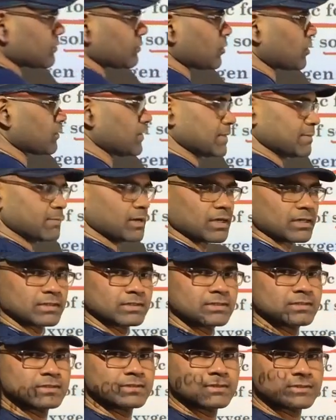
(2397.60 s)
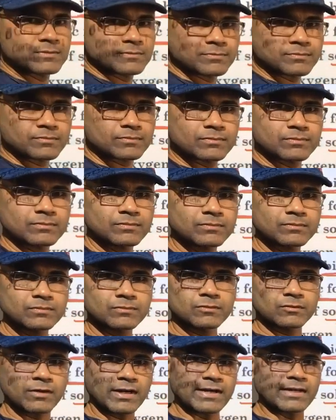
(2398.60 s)
for 1 mark.
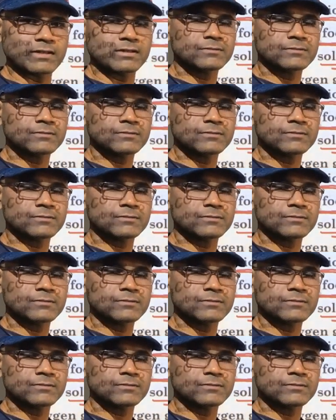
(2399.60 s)
Right.